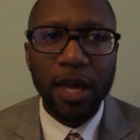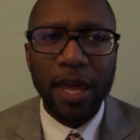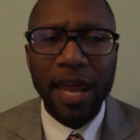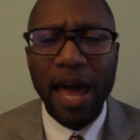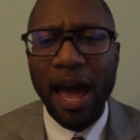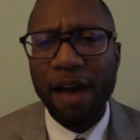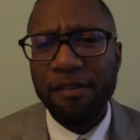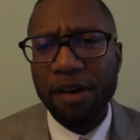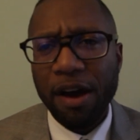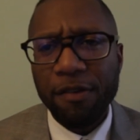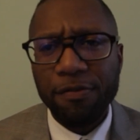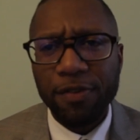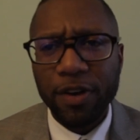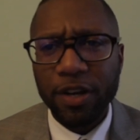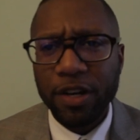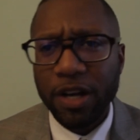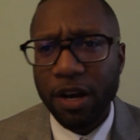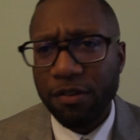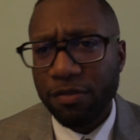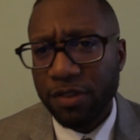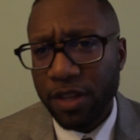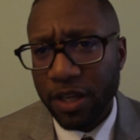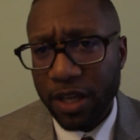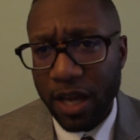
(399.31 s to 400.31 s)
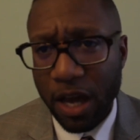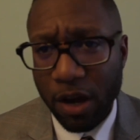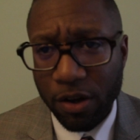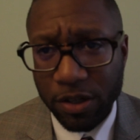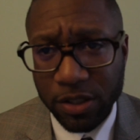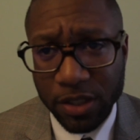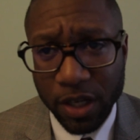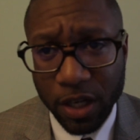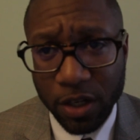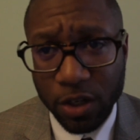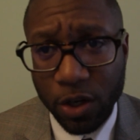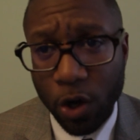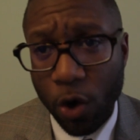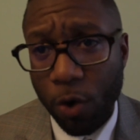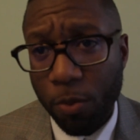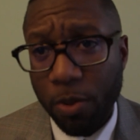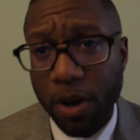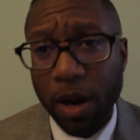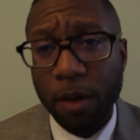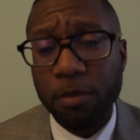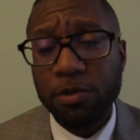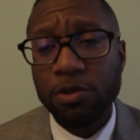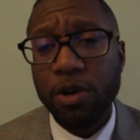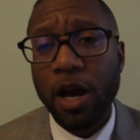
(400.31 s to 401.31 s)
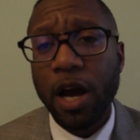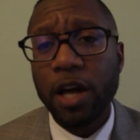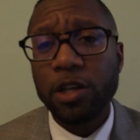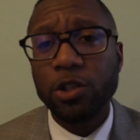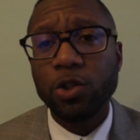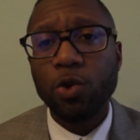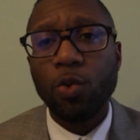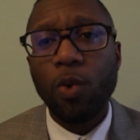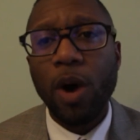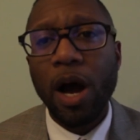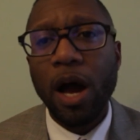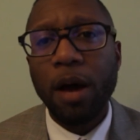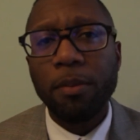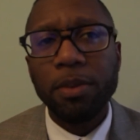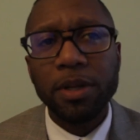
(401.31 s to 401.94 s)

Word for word: have I figured everything out as yet? No, but I'm trying to. Why?